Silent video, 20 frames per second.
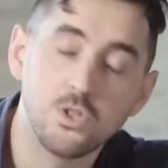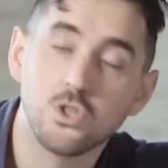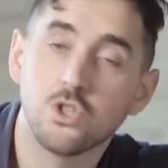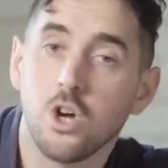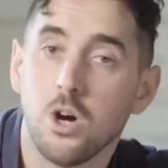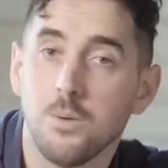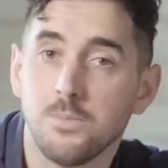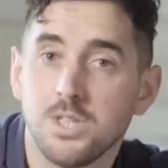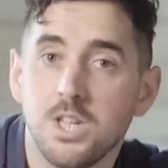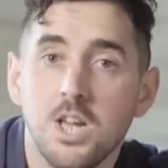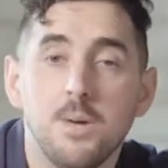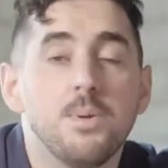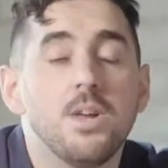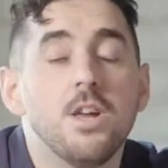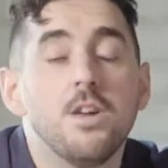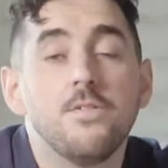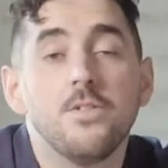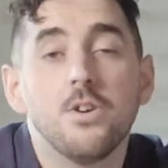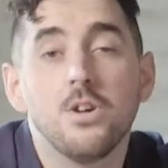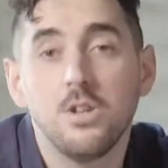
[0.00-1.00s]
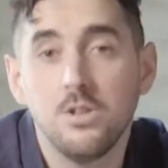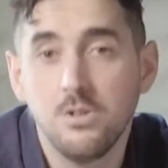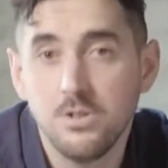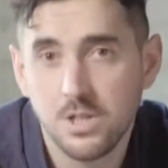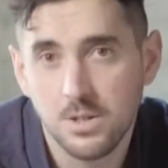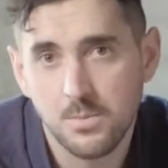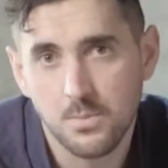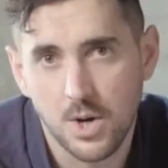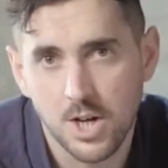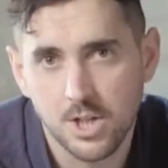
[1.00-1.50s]
Top tip, if you're
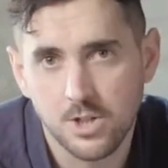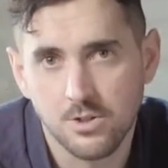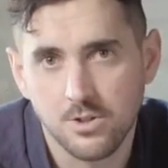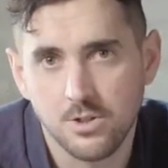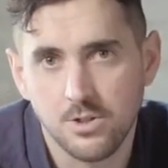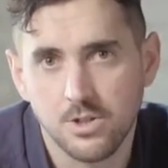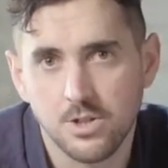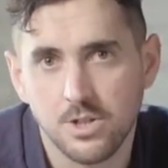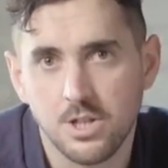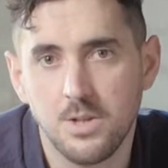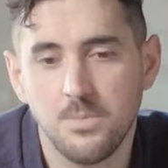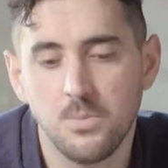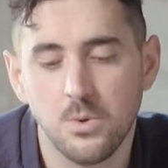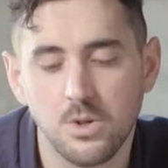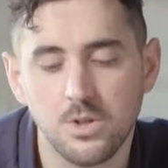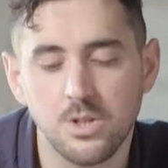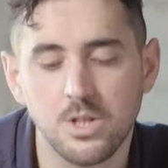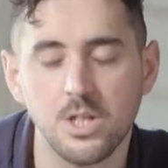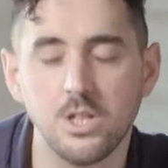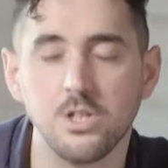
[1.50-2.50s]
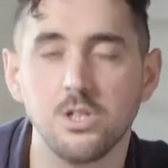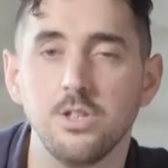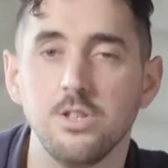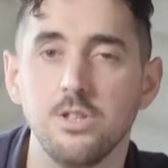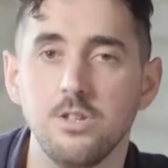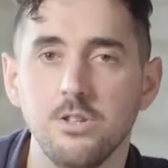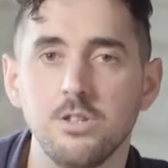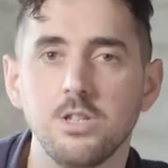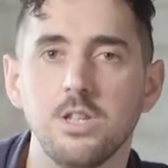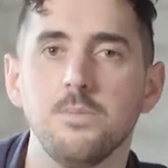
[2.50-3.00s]
losing pressure on your steam wand, it's
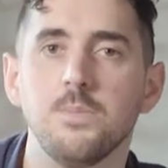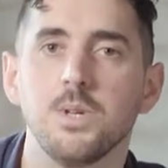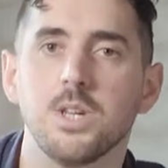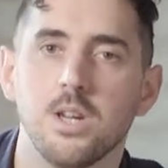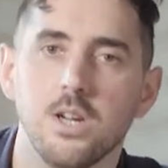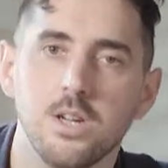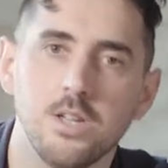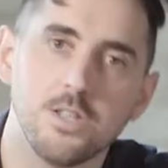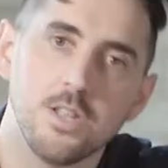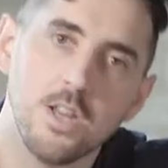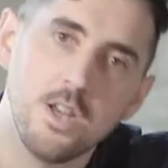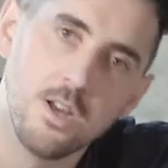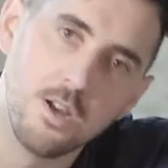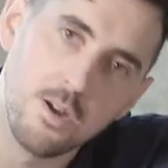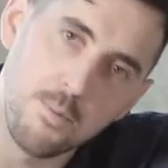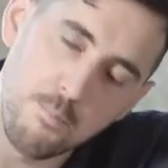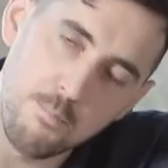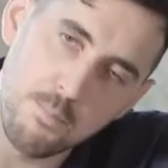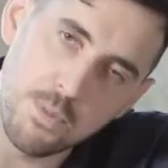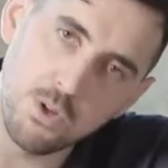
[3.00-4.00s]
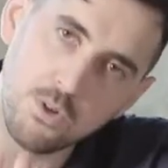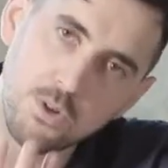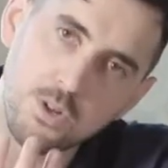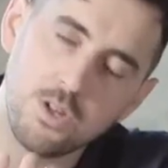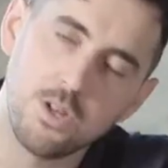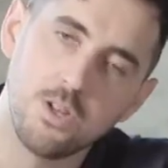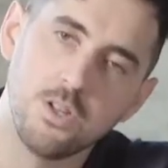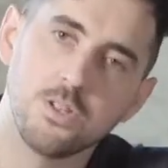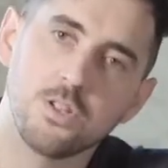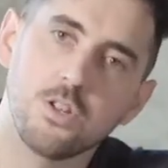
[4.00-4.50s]
usually because milk
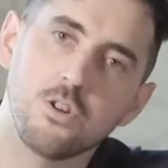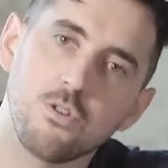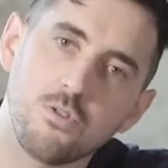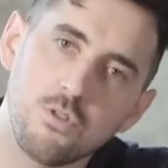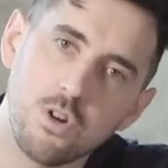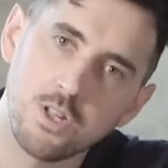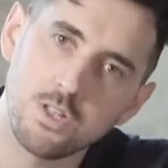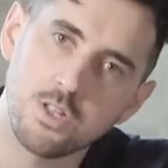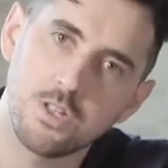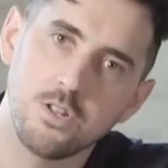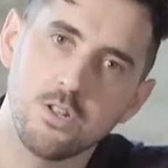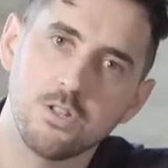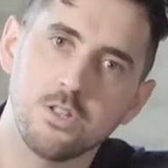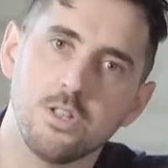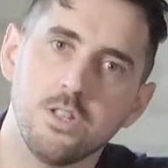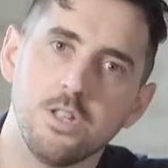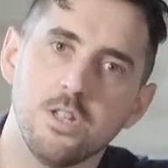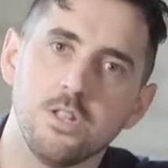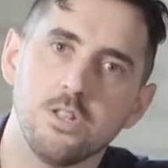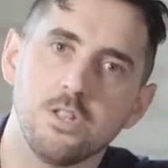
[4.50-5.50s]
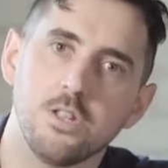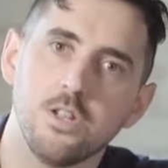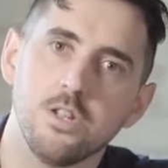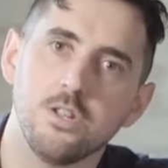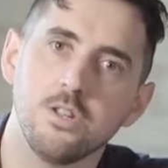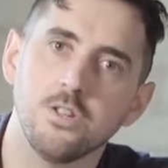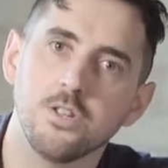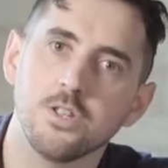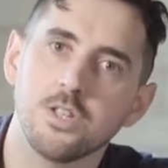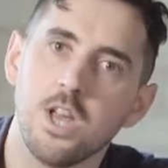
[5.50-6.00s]
has crusted onto the
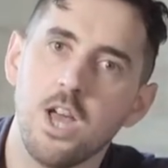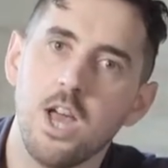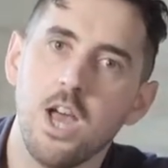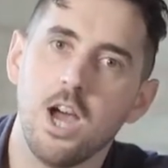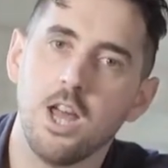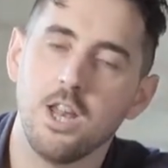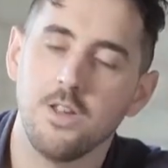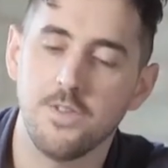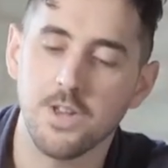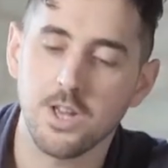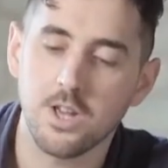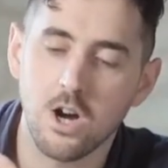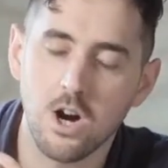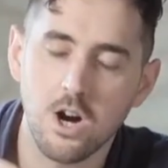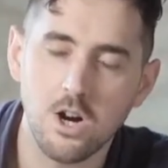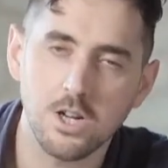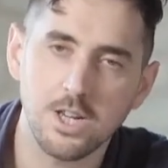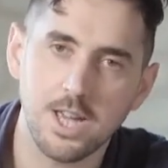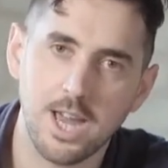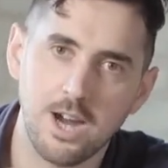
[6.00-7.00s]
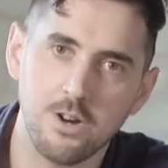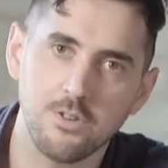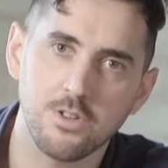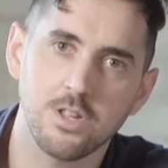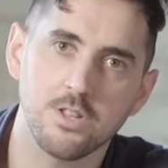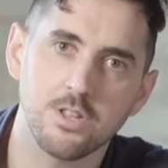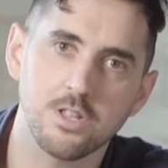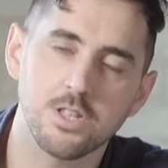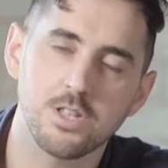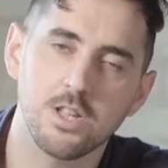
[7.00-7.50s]
internals, and if it can't get out the
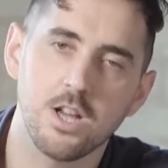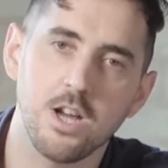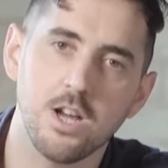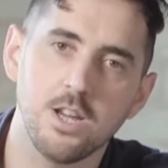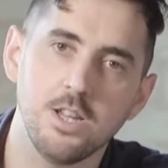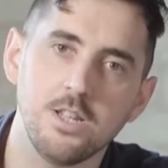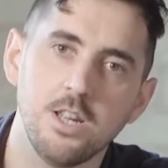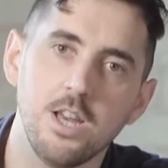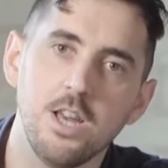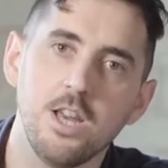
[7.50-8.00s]
other side,